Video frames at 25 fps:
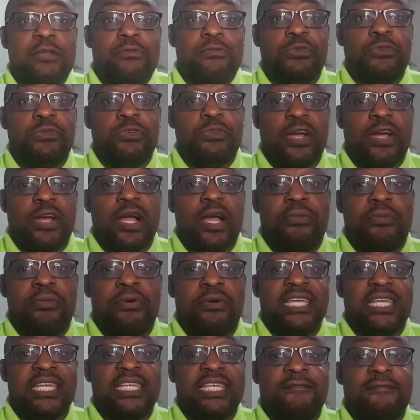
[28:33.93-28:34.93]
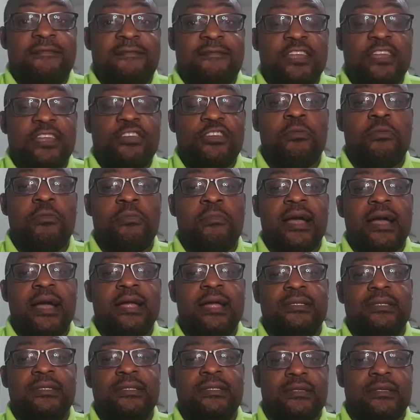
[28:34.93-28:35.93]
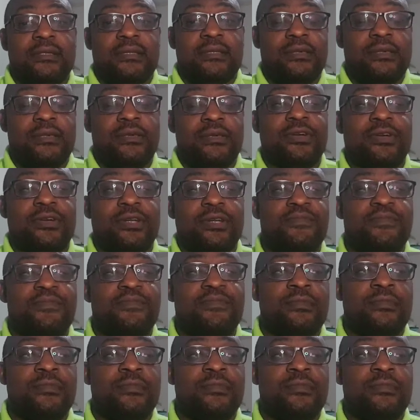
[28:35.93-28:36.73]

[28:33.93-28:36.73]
when we talk about the divine command theory,